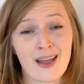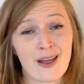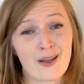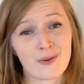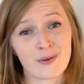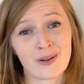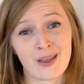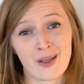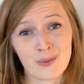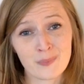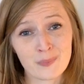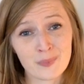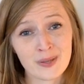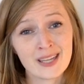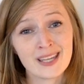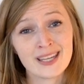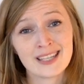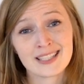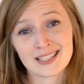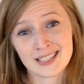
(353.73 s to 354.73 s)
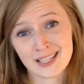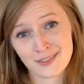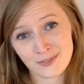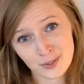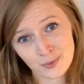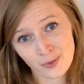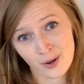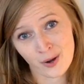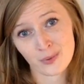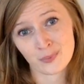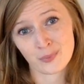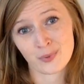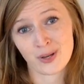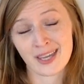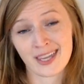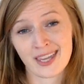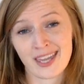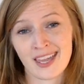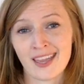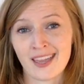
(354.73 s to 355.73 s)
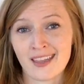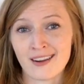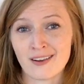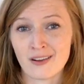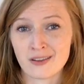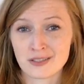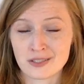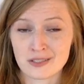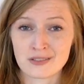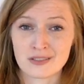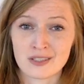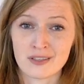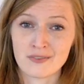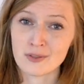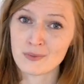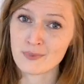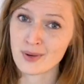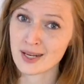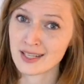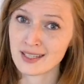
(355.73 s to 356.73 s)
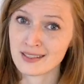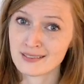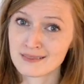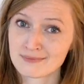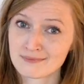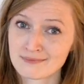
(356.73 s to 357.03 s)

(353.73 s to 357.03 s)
how to help save you heartbreak, and also save you money.